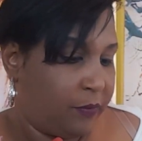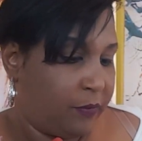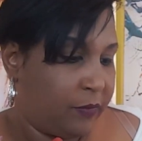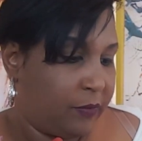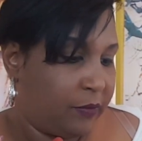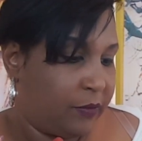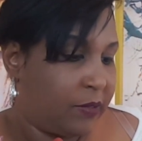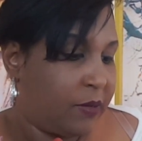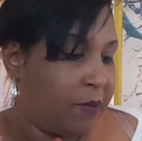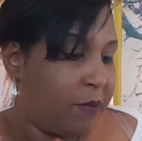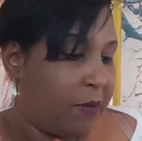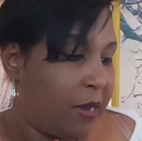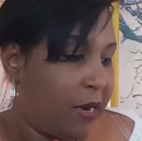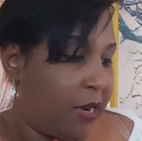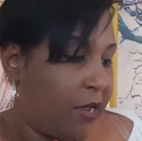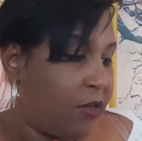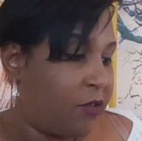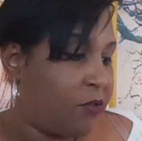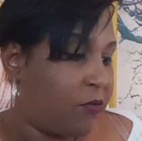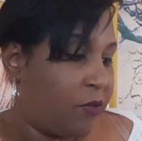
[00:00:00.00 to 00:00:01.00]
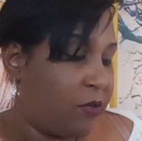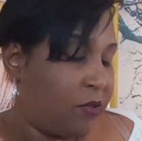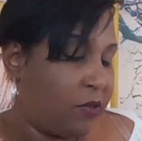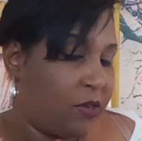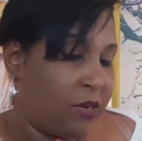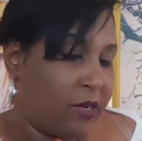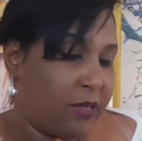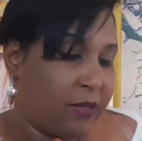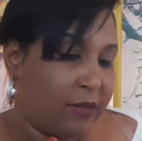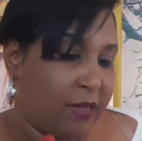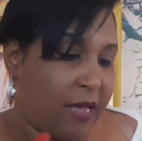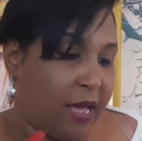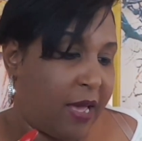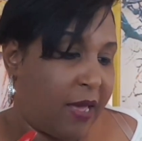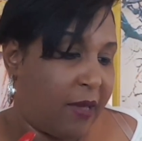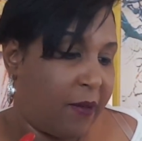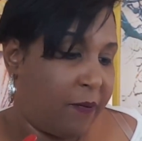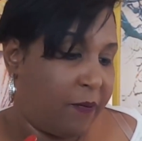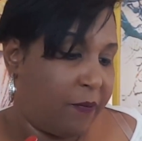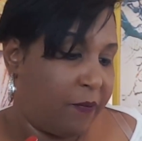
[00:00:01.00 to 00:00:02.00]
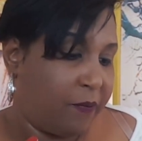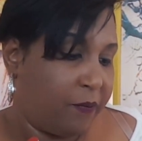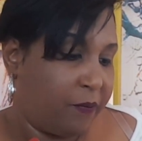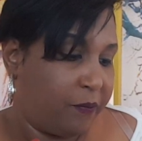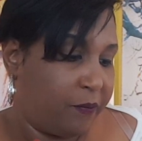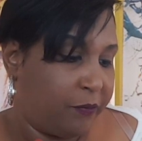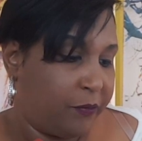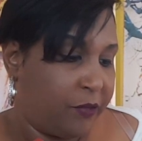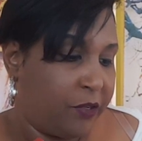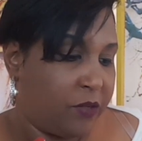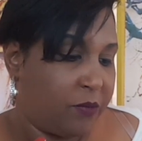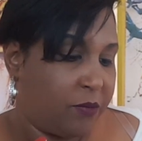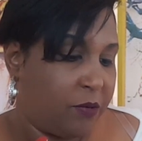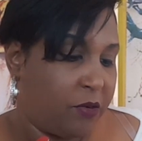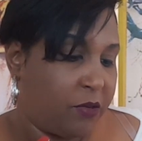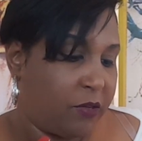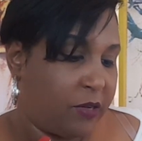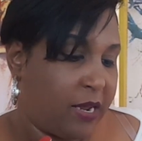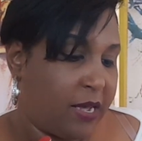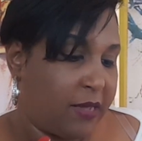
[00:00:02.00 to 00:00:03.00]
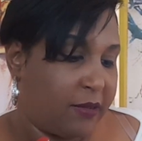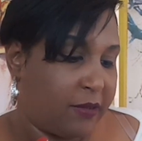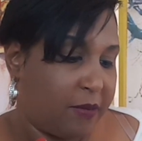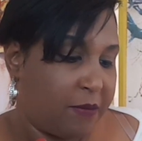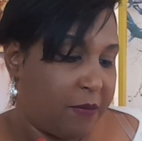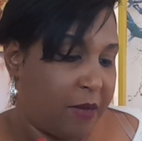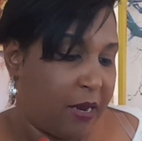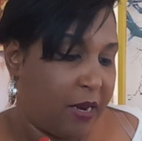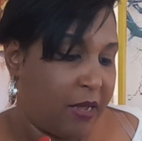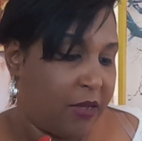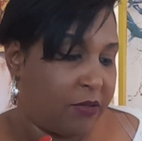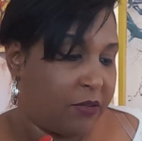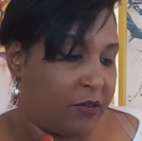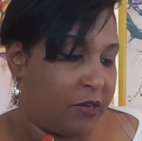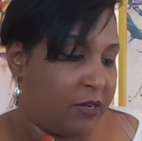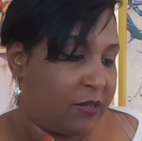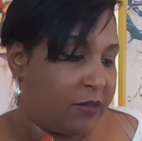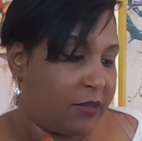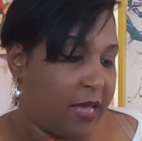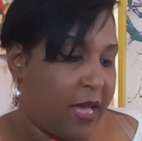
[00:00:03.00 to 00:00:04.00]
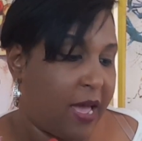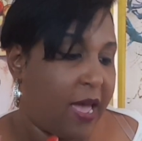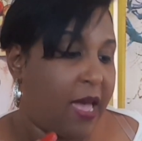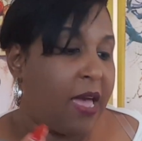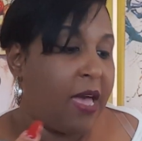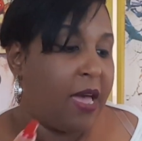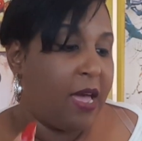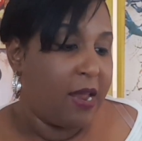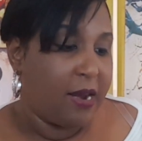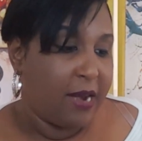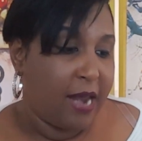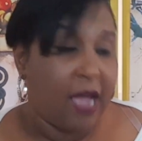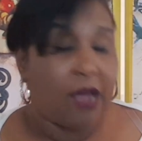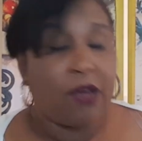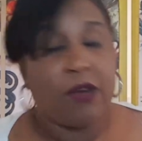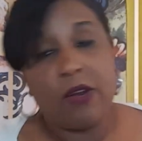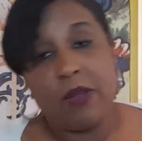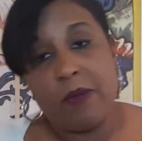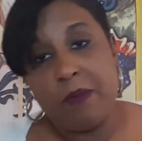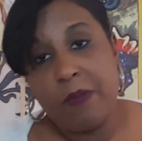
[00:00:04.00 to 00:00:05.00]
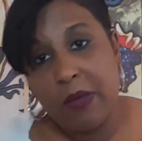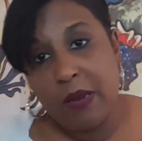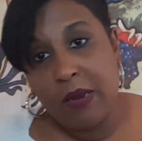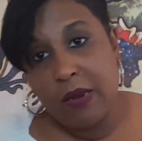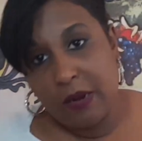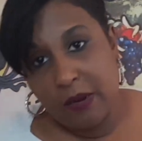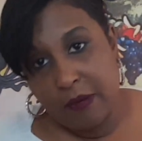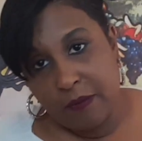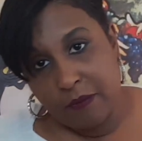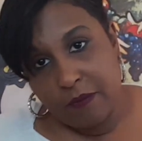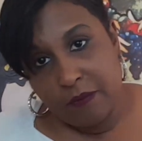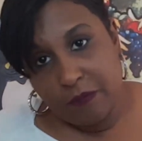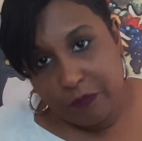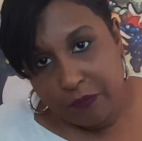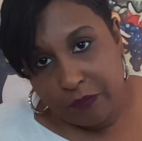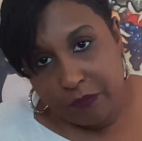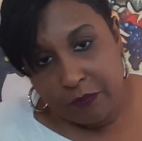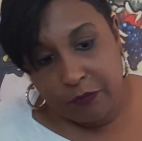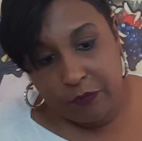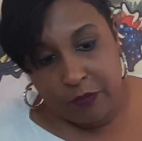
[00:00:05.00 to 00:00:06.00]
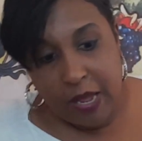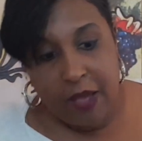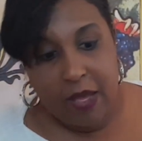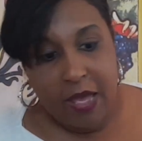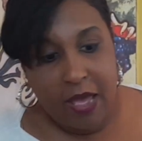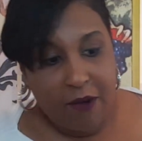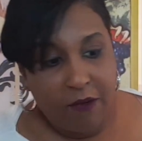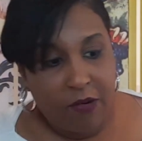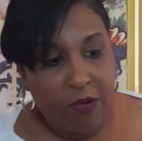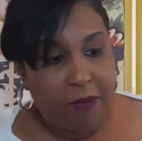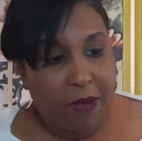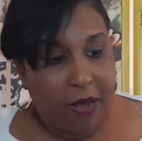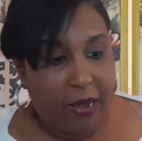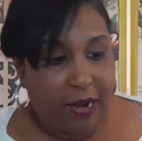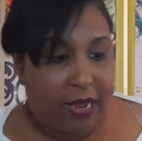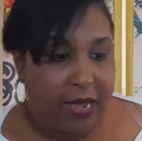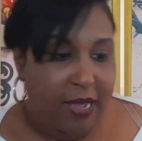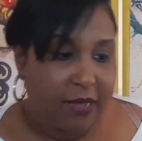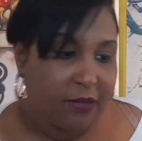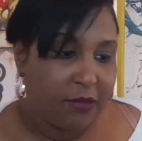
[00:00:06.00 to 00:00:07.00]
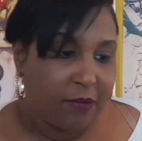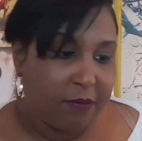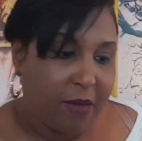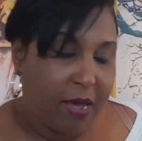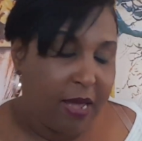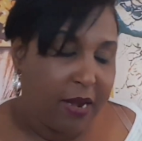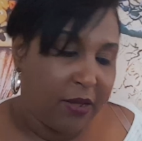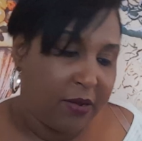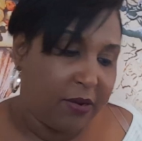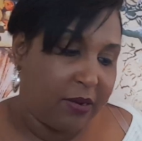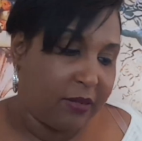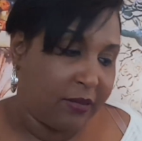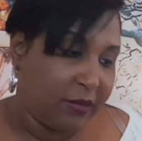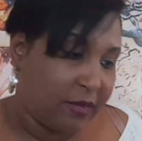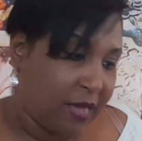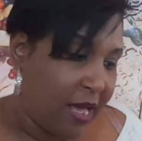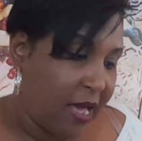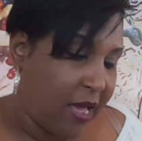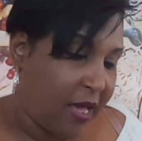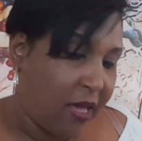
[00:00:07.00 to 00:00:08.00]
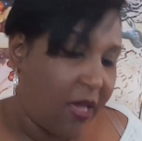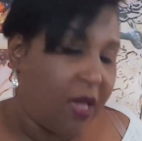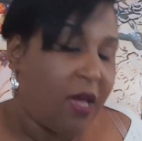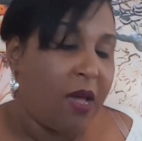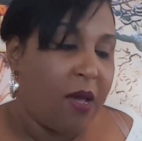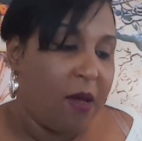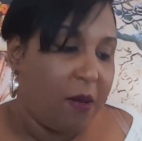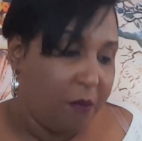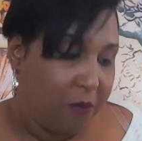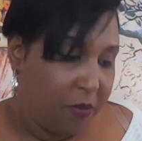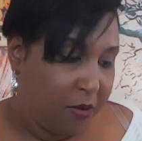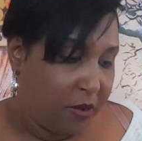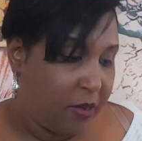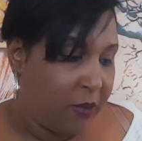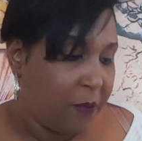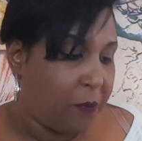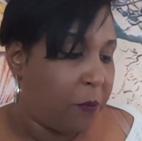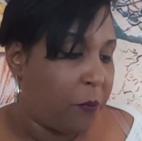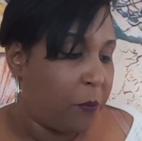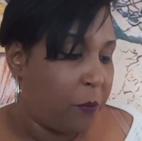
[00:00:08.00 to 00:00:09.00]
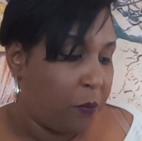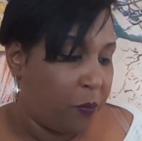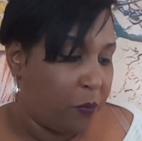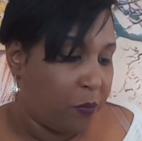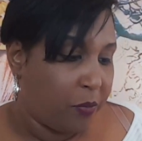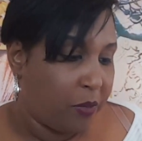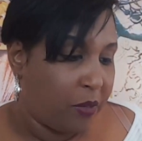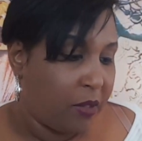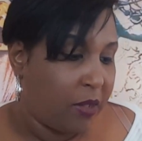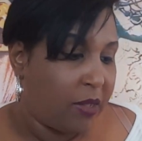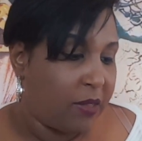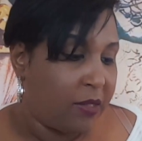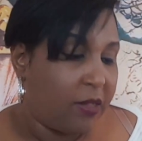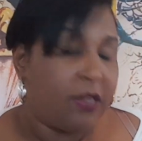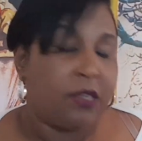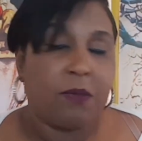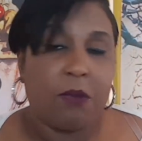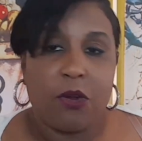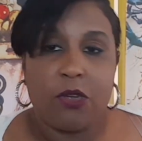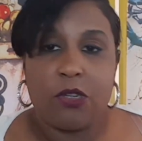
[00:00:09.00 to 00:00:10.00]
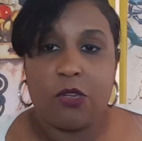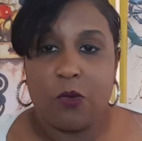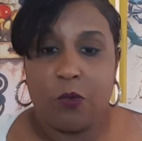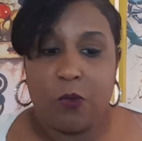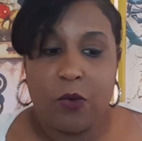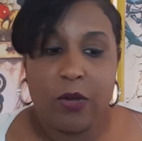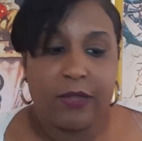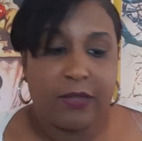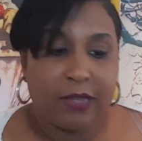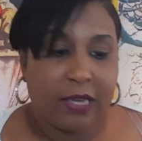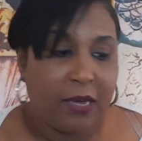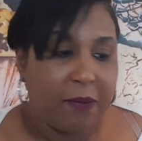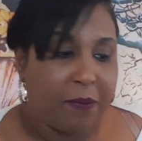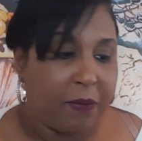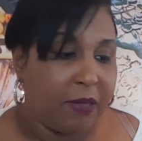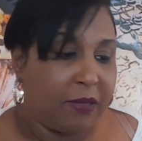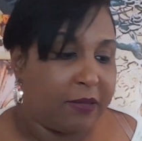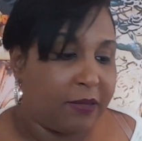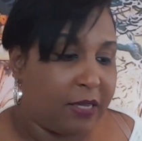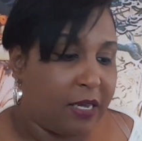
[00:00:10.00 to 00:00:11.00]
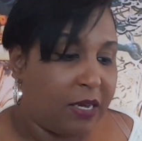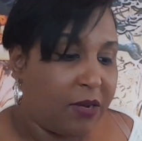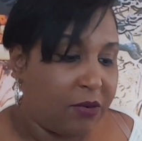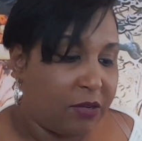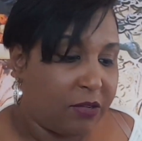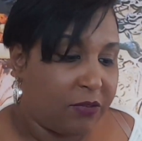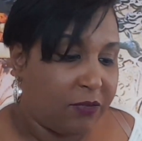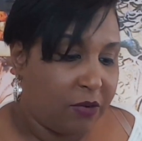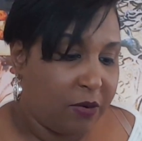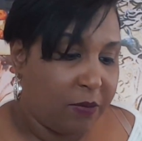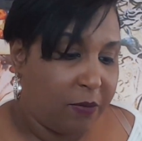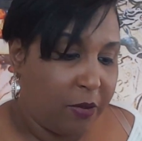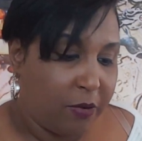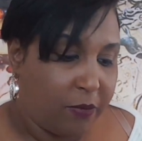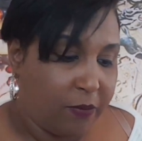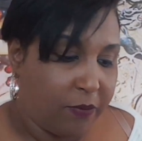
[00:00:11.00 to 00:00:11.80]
Somebody else was on the side. This person had somebody else on the side. That could have been, not everybody had somebody on the side, but this person was keeping secrets from you.